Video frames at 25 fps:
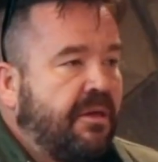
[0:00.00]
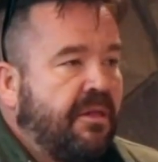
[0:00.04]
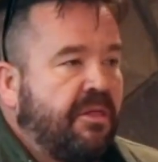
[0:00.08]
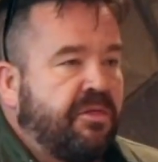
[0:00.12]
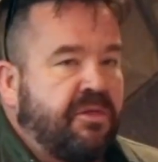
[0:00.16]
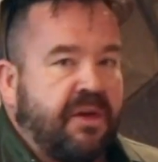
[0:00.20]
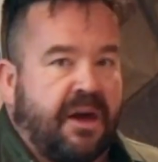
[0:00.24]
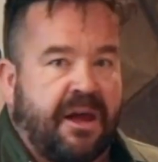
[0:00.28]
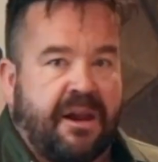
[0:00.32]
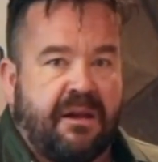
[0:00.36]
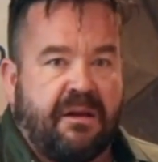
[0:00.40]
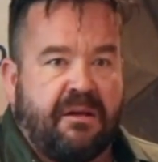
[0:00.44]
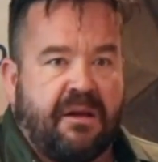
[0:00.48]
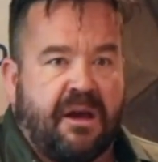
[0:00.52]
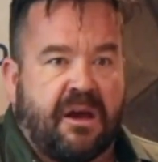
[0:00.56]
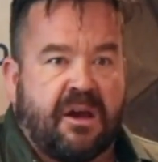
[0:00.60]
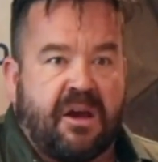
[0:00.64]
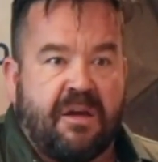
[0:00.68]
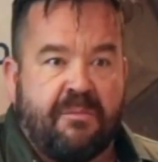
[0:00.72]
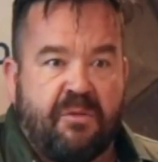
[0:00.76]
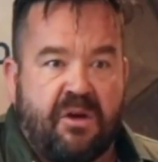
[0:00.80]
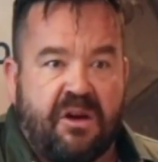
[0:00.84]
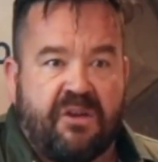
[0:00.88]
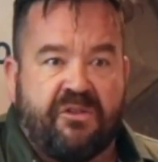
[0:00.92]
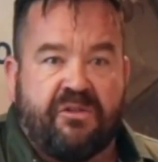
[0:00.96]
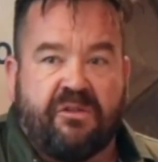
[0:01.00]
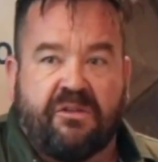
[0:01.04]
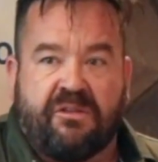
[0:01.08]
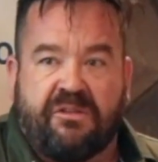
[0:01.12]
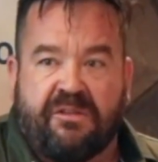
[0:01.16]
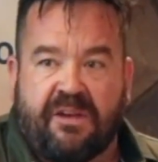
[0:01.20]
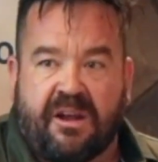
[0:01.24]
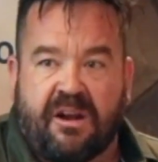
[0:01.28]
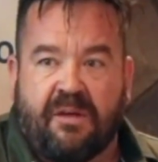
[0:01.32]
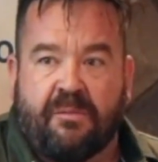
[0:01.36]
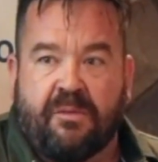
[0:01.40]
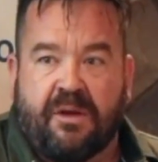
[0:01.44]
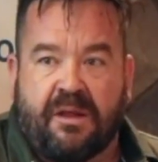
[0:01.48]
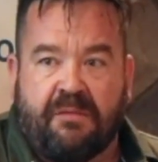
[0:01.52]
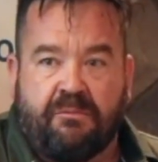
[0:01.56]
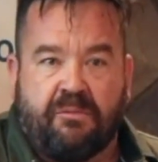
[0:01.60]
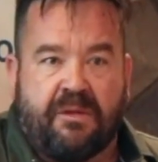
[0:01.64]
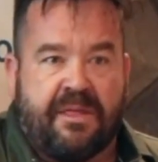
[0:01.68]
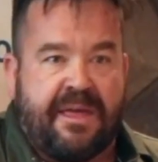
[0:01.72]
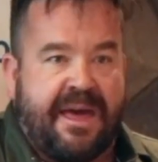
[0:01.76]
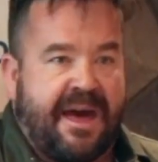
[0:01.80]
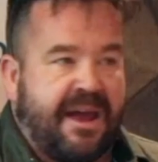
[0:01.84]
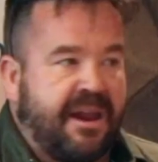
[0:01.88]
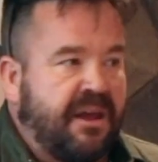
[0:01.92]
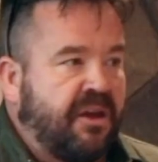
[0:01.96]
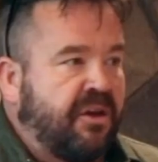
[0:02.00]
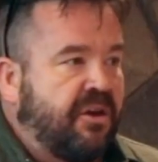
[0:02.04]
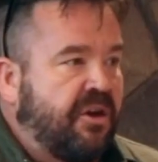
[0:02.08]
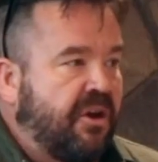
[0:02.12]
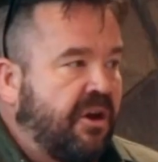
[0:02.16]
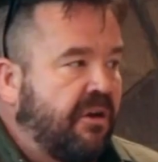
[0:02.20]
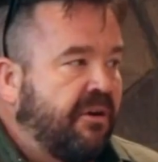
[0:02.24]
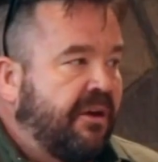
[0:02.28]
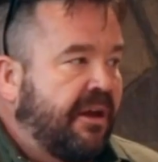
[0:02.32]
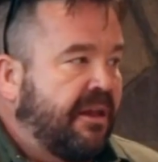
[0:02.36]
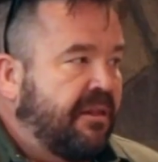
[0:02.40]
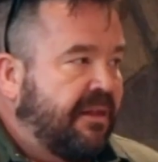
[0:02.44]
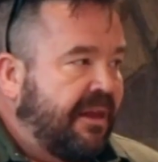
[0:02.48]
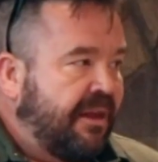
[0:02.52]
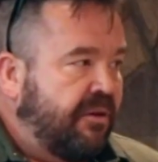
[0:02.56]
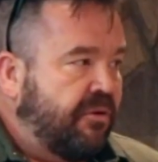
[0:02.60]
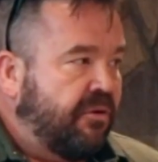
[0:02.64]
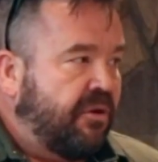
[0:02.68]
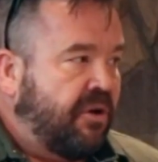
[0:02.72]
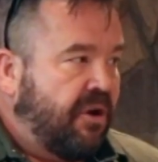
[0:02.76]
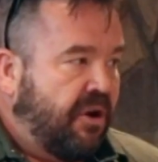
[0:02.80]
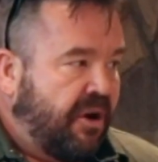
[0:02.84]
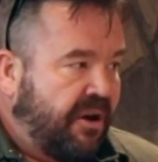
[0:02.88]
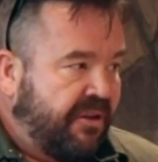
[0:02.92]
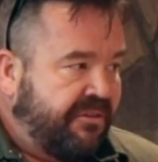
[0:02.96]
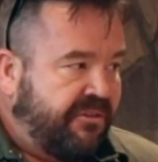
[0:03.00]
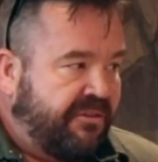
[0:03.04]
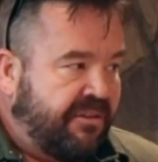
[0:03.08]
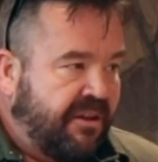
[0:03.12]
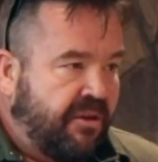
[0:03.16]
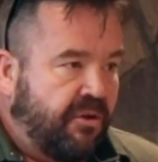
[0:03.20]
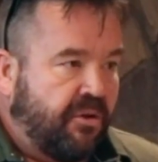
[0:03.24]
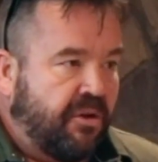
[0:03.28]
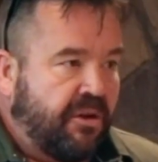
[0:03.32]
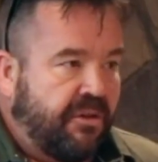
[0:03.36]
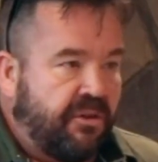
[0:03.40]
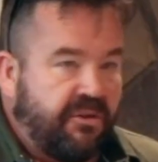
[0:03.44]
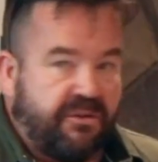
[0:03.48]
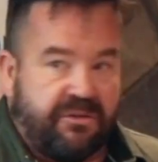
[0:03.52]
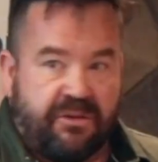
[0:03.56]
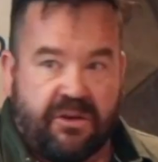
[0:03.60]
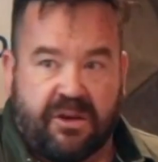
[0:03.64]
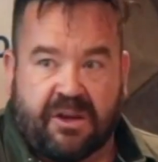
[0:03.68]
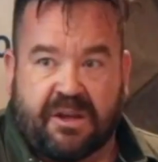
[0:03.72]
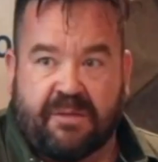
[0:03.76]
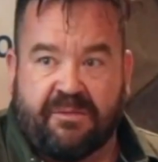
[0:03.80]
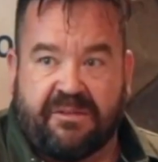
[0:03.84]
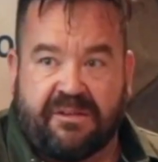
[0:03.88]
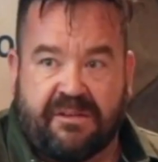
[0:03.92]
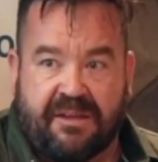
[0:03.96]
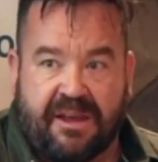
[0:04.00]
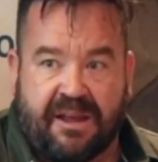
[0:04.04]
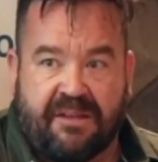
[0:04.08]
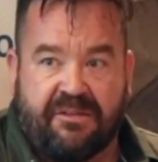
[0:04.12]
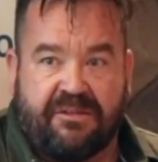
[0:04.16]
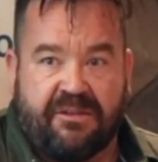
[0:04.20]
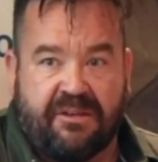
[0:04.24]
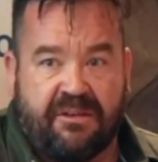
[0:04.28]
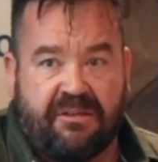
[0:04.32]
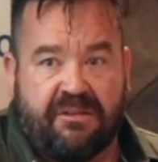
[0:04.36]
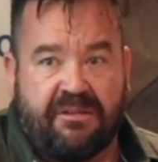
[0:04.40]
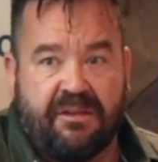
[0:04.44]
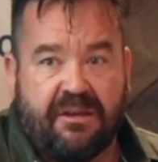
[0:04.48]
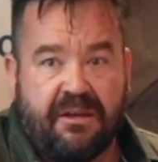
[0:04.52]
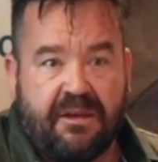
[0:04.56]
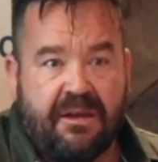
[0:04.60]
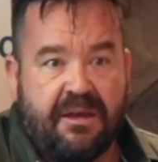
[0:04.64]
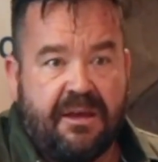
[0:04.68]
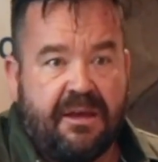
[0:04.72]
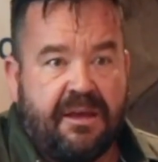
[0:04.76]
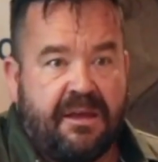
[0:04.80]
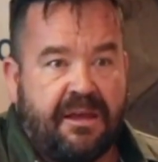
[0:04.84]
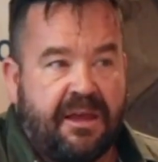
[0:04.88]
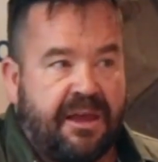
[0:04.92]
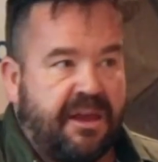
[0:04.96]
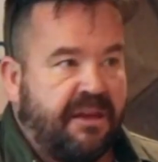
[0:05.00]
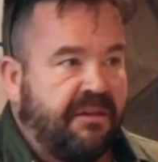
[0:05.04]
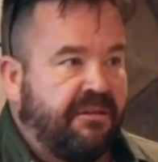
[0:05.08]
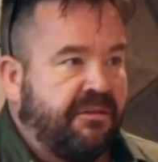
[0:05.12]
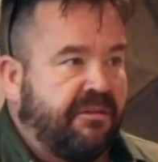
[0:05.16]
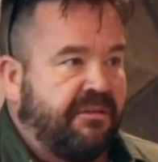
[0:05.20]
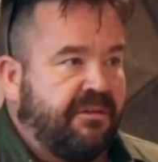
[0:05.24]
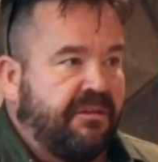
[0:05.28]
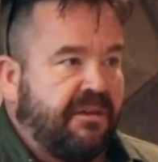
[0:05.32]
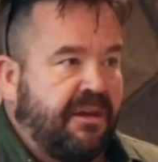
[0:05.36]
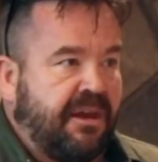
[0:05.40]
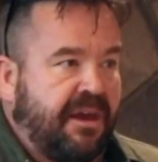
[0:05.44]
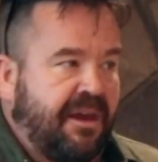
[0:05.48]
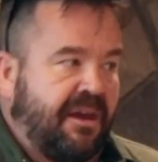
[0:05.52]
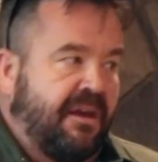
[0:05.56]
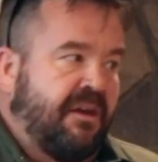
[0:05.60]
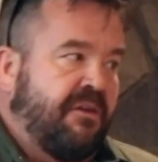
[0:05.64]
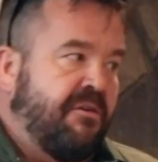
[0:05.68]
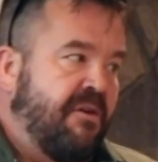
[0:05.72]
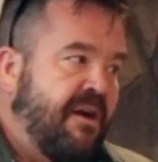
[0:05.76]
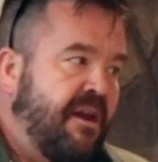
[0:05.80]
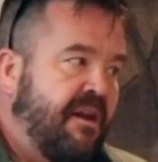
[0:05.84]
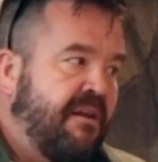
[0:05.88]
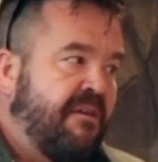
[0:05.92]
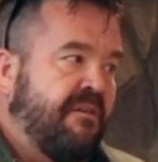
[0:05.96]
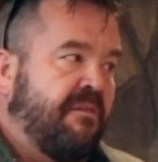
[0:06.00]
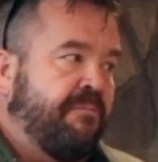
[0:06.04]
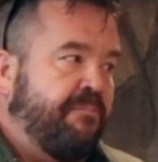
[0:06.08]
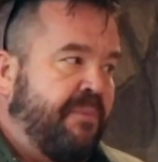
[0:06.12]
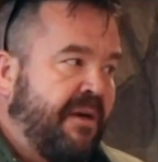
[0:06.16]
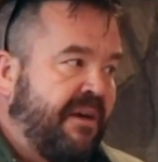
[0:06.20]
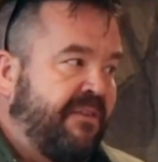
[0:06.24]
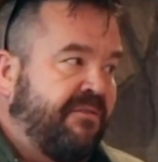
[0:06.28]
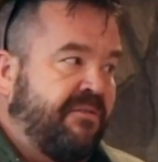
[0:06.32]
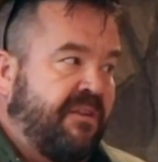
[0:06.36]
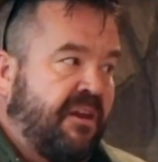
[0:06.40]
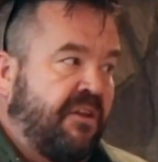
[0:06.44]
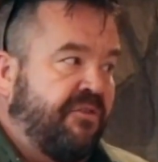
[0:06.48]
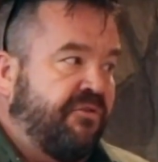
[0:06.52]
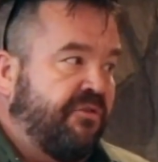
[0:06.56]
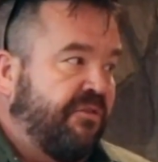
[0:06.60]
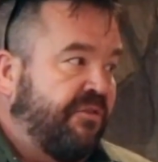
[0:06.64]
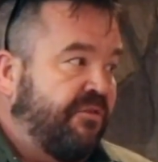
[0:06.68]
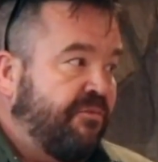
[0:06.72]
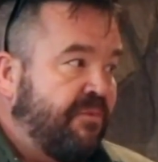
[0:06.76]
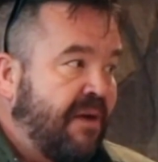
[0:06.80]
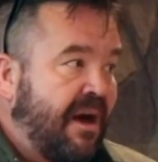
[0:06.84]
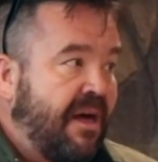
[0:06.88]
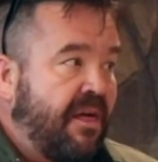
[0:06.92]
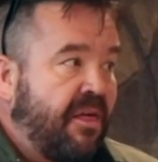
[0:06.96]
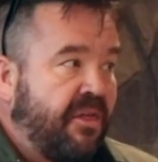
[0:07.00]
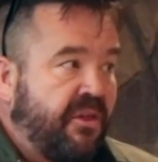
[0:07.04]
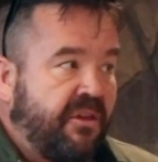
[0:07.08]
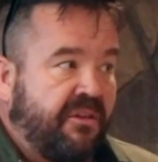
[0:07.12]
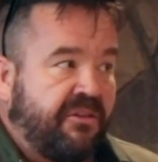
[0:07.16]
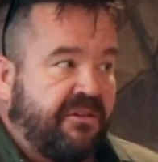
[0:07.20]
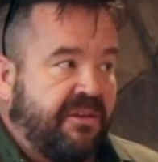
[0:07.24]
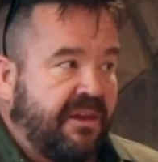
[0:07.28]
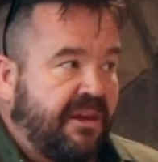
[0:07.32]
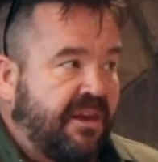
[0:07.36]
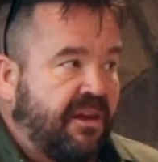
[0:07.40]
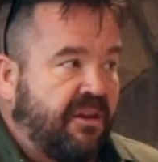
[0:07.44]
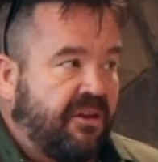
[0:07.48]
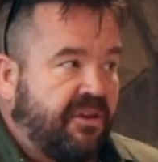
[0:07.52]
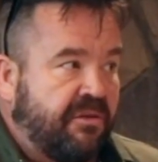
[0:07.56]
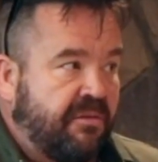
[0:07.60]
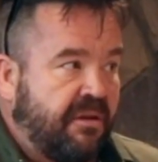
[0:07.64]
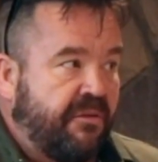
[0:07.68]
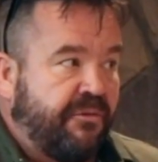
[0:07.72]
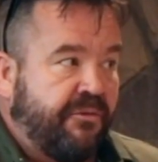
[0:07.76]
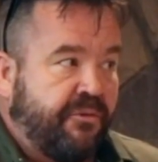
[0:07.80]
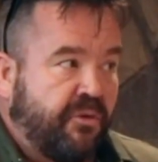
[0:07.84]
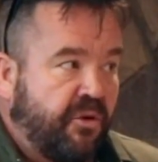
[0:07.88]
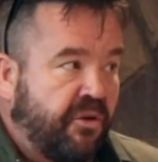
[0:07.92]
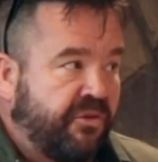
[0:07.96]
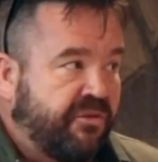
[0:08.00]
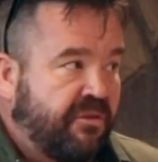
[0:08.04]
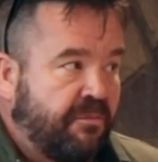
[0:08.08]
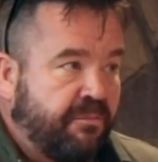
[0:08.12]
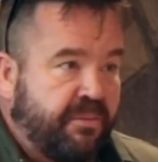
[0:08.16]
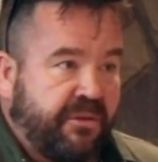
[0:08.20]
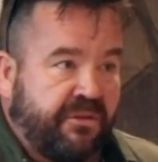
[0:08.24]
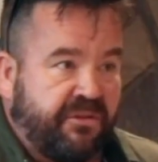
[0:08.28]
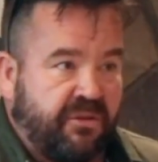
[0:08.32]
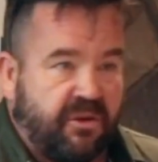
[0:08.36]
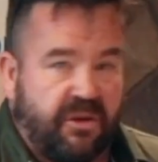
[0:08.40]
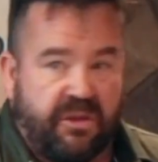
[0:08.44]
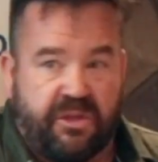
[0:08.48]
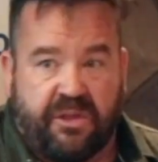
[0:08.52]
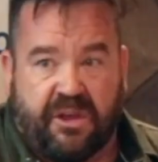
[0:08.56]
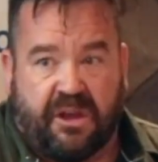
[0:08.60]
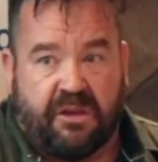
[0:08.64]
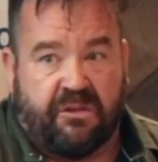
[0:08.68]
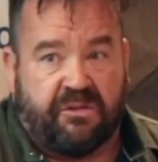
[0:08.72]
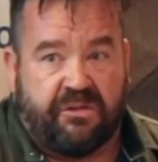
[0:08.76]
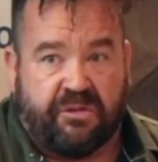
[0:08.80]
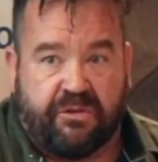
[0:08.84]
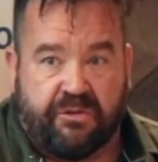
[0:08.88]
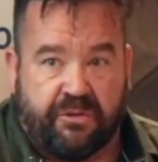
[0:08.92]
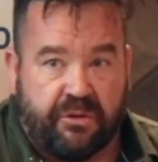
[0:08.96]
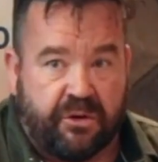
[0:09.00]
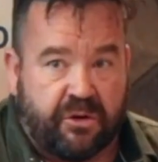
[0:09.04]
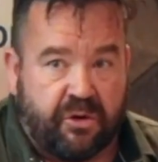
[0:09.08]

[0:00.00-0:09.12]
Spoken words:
that a commercial settlement without incurring legal costs in all of the circumstances is in creditors' best interest rather than seeking to enforce and pursue things through